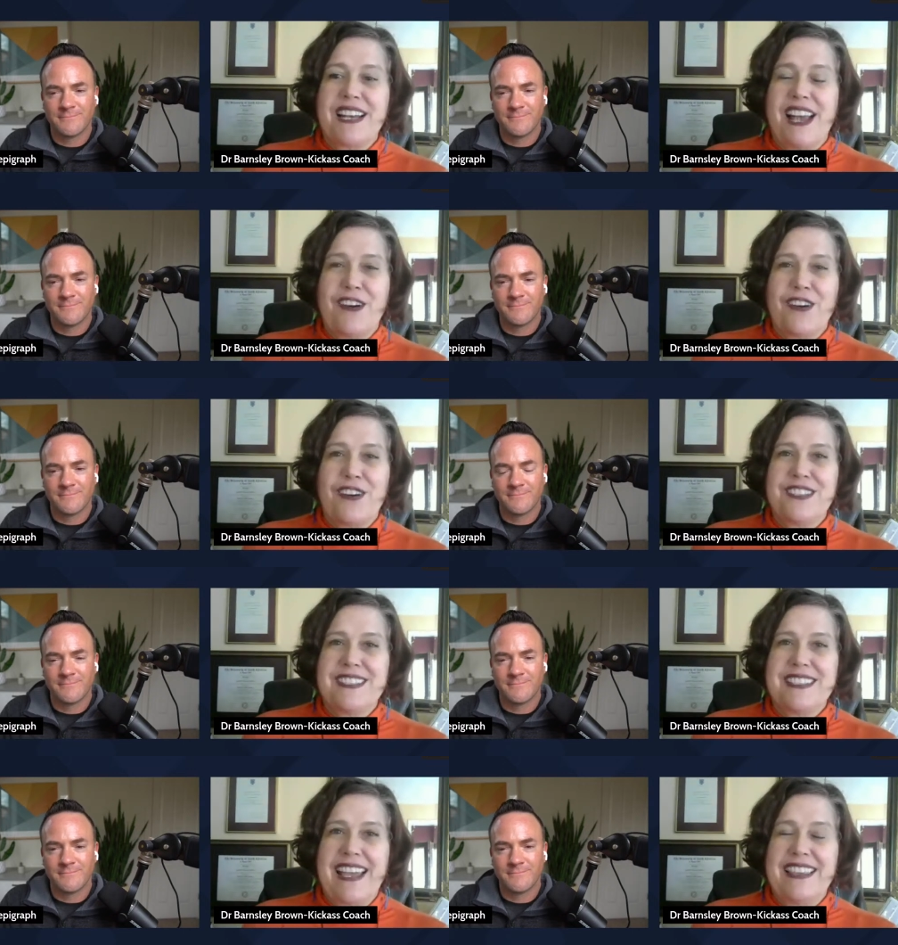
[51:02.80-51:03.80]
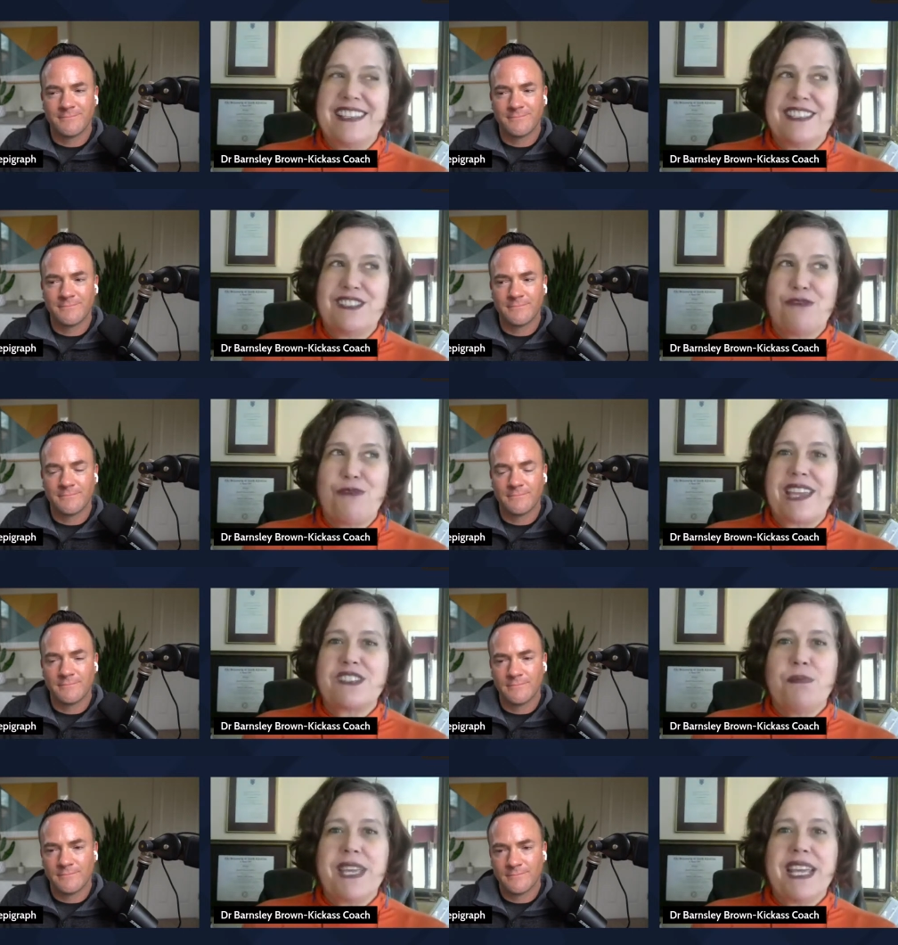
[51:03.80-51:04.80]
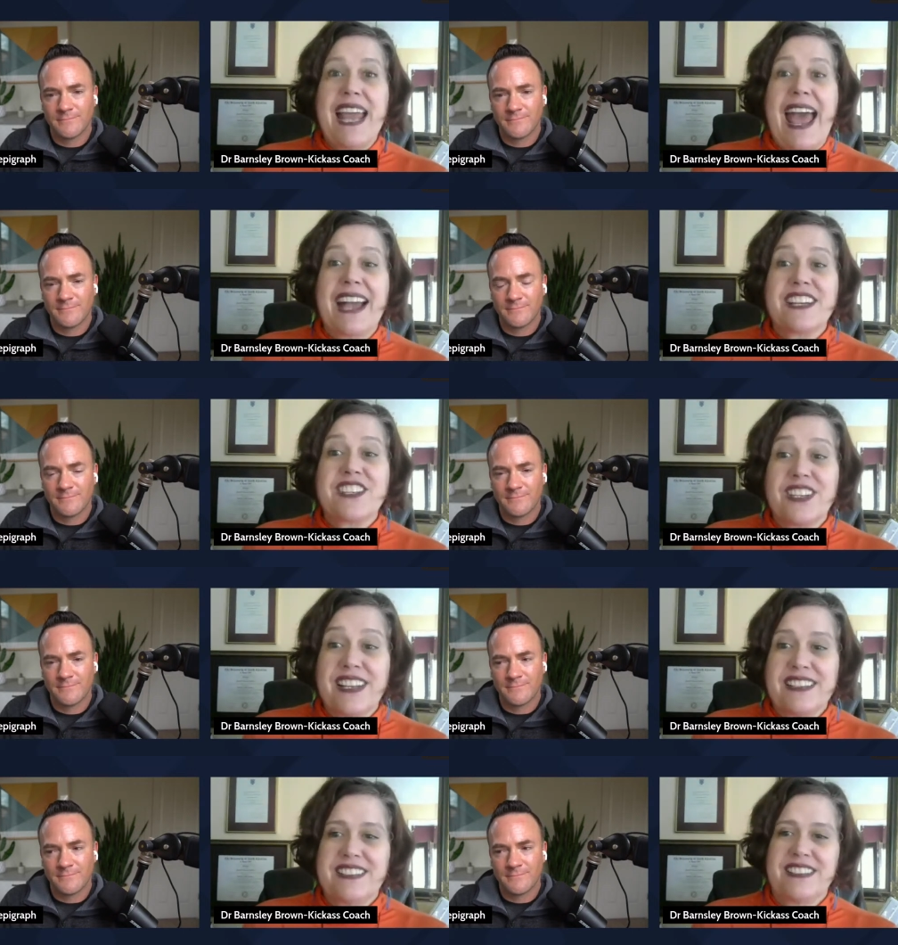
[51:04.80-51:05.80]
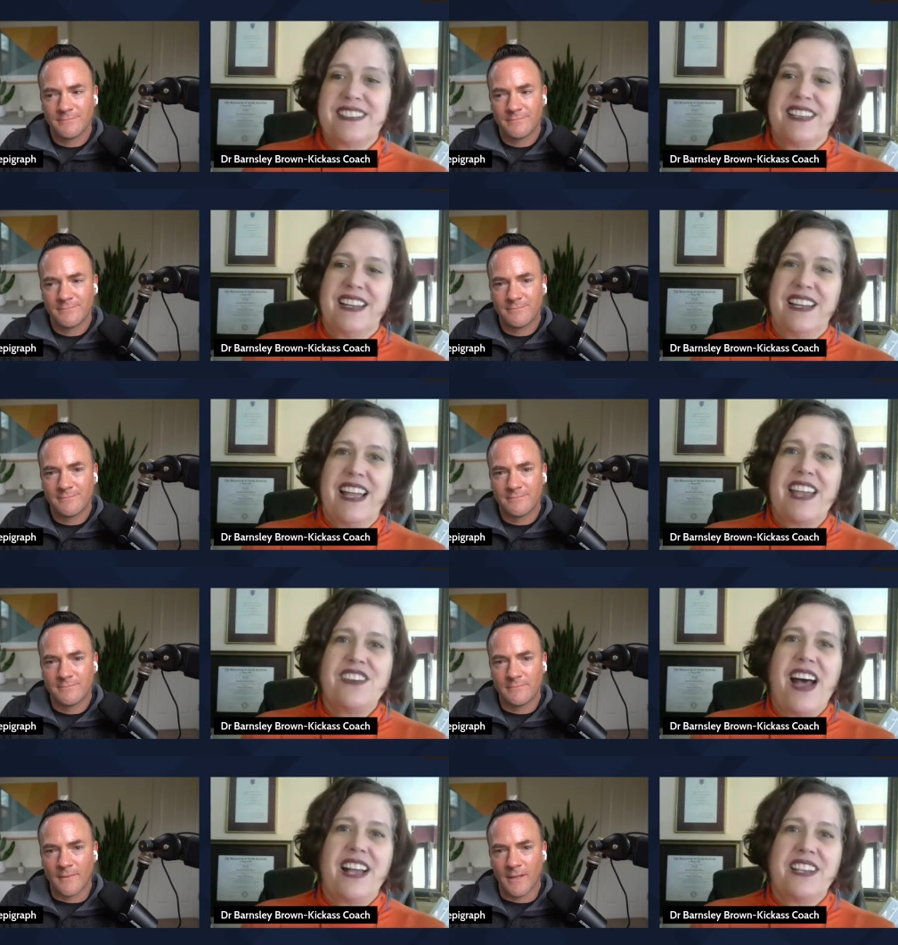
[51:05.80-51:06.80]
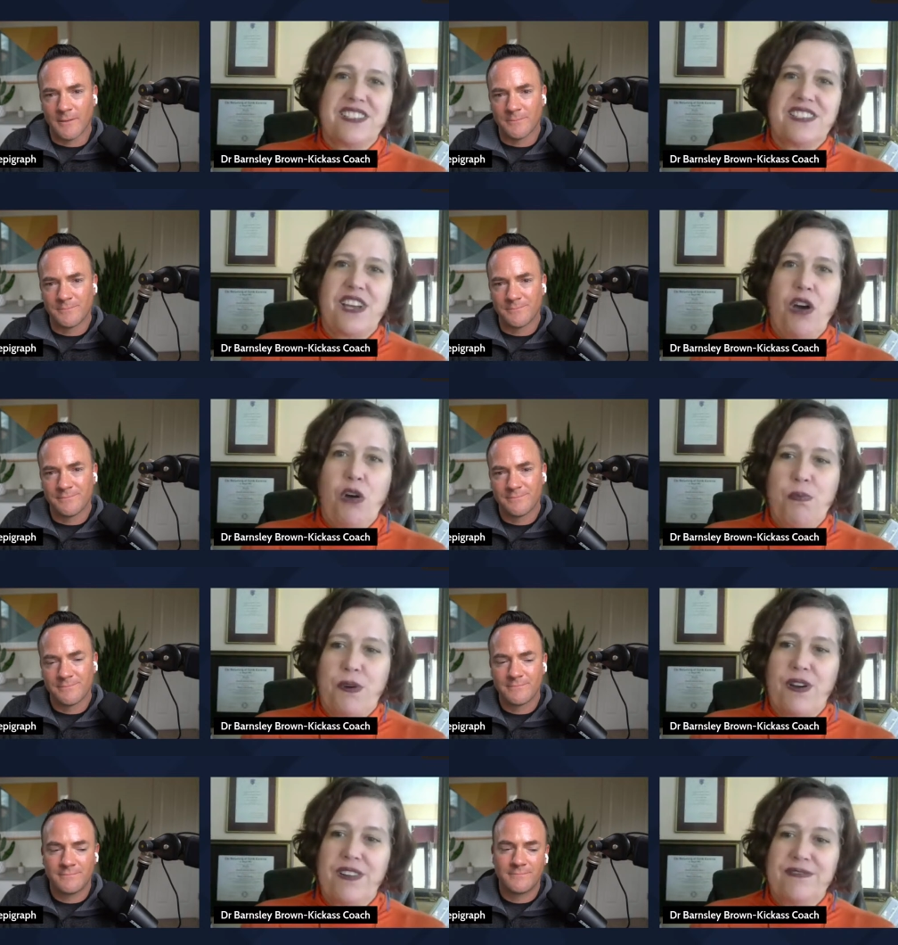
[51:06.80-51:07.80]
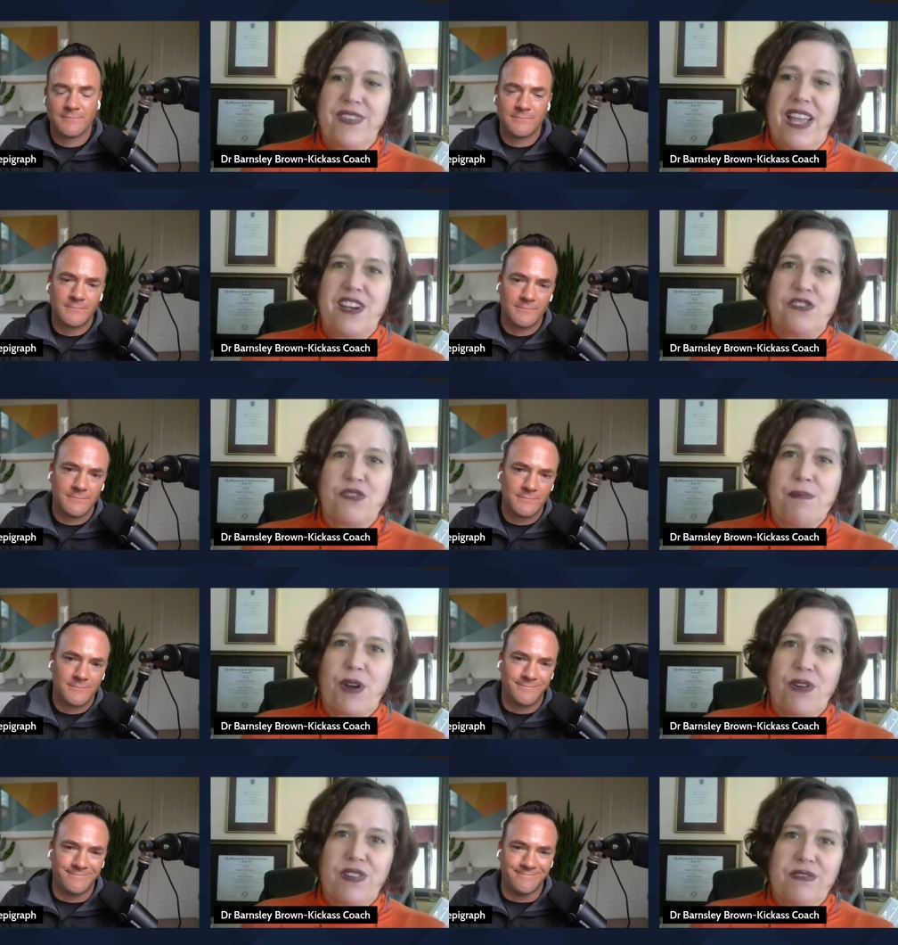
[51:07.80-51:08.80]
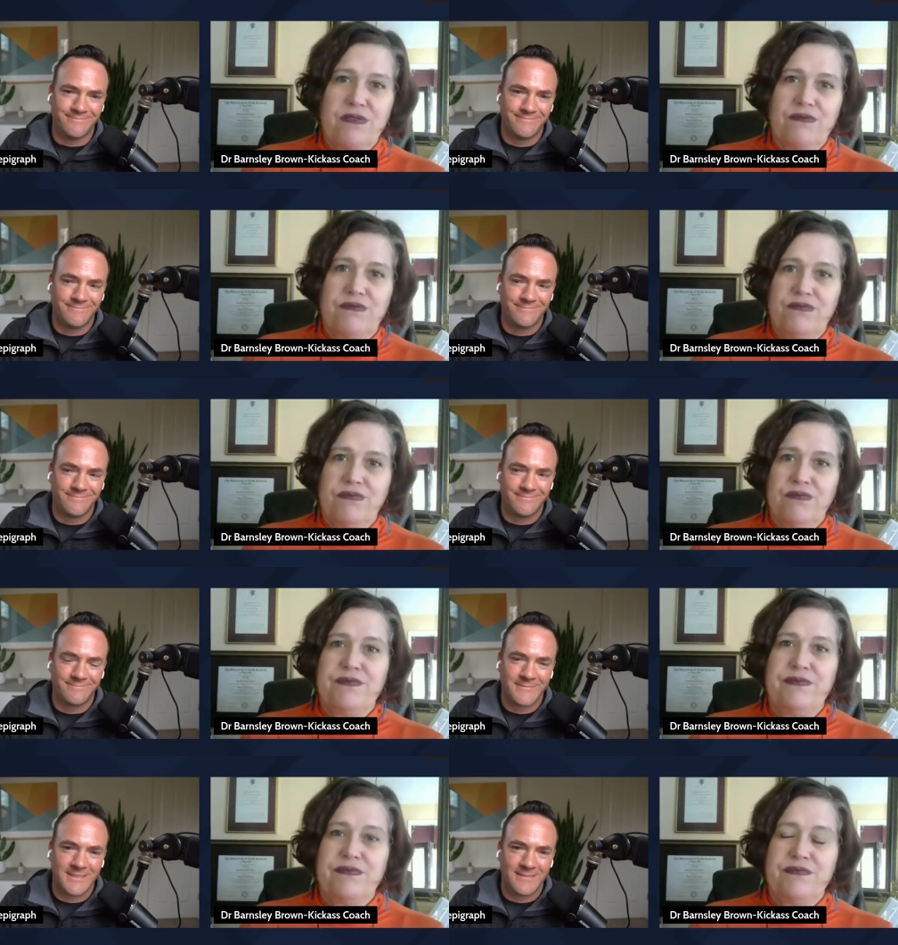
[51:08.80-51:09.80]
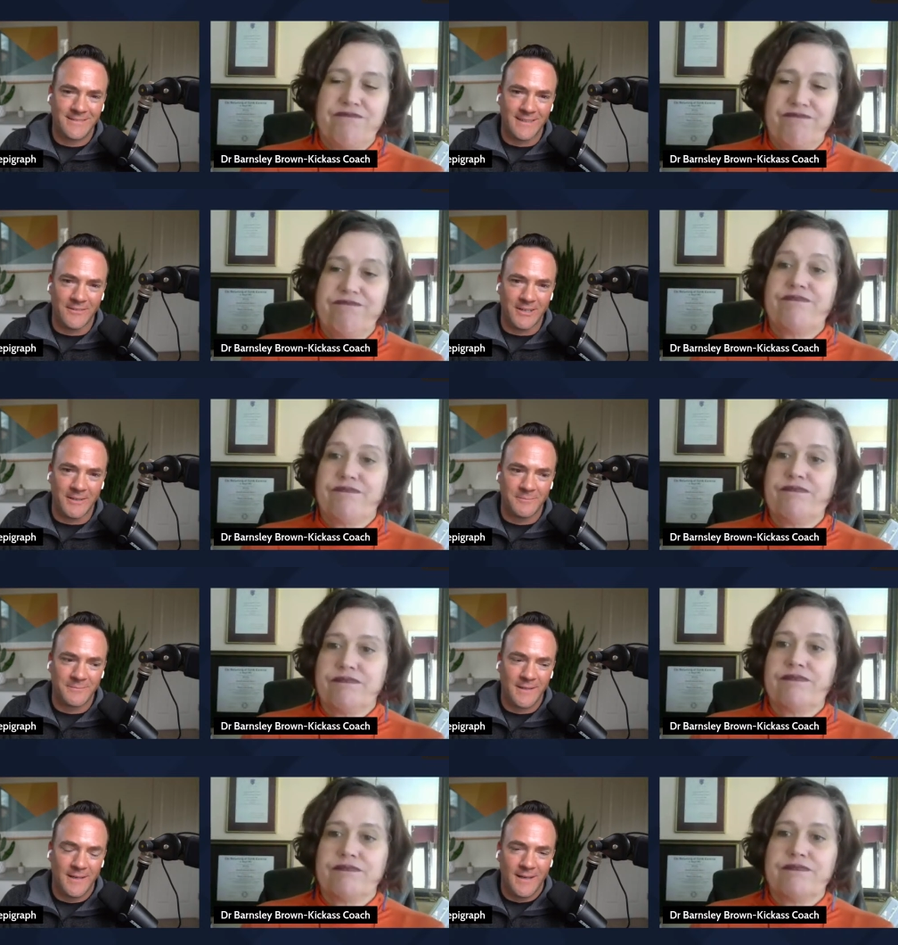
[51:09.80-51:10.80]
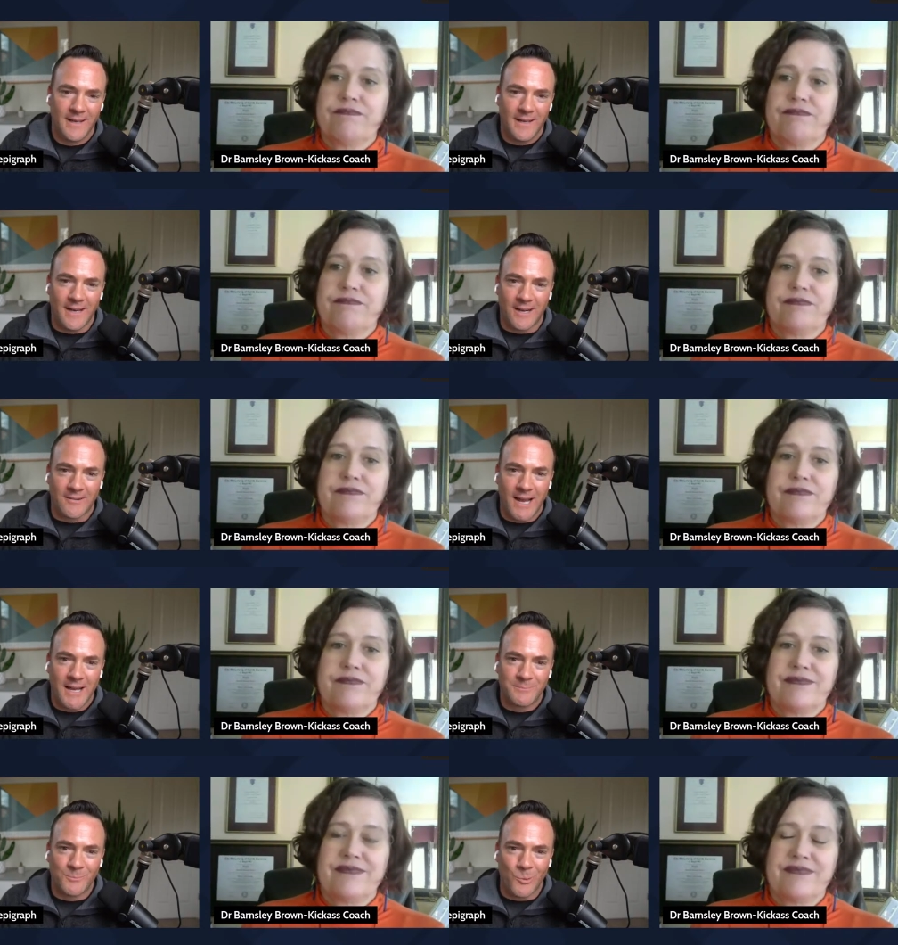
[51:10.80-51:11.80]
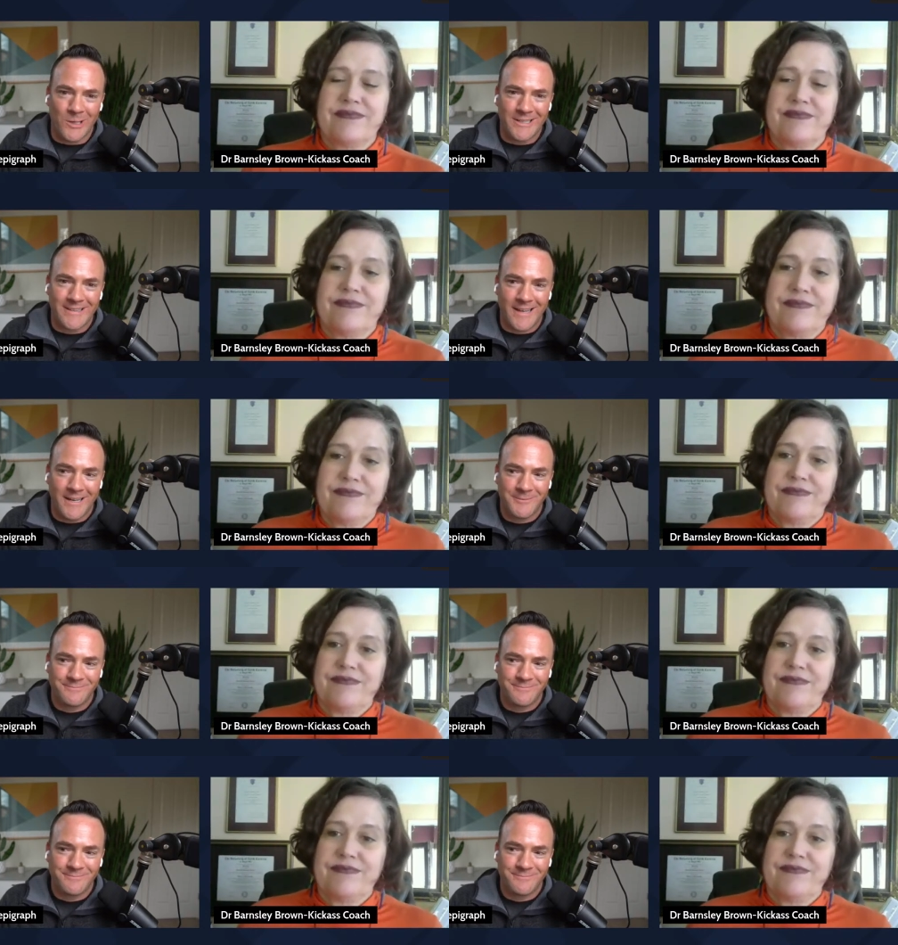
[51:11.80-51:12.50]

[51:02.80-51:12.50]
Speaker 1: I heard say this week, to be an actionist and not just a hoper and a dreamer.
Speaker 2: Hmm. Love it. All right, we'll end it there.